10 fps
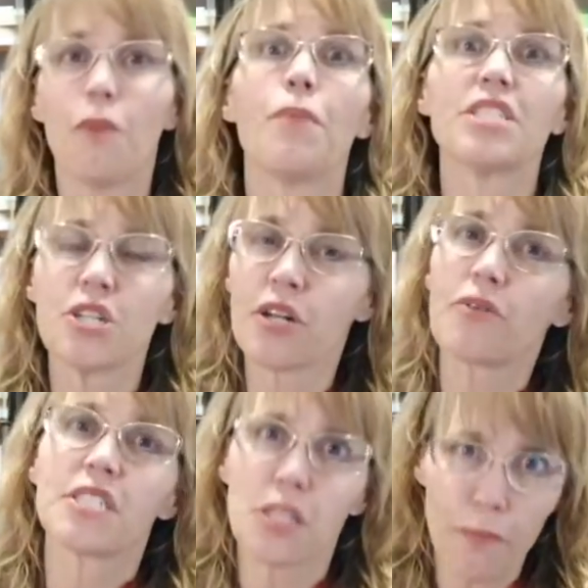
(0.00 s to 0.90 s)
but to
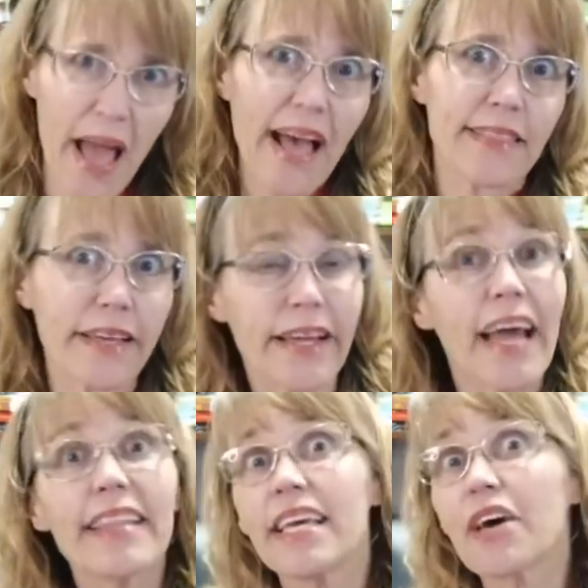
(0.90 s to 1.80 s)
notice the bad thing
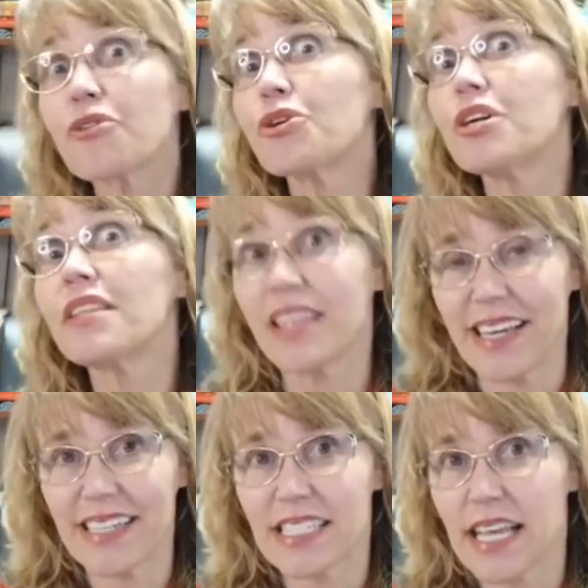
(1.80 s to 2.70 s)
and the other good
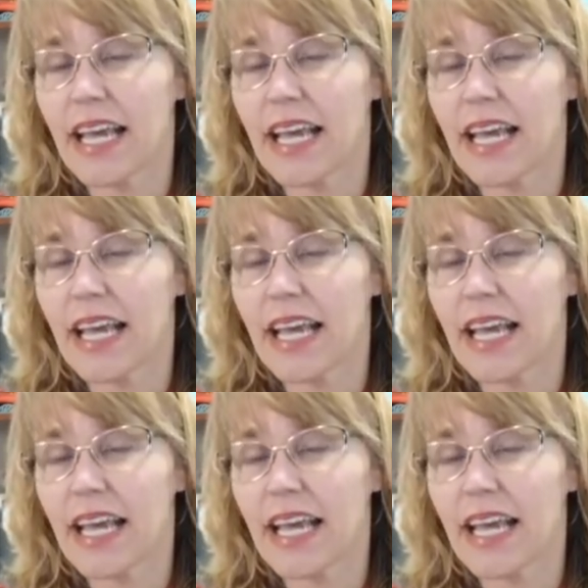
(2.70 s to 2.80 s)
things.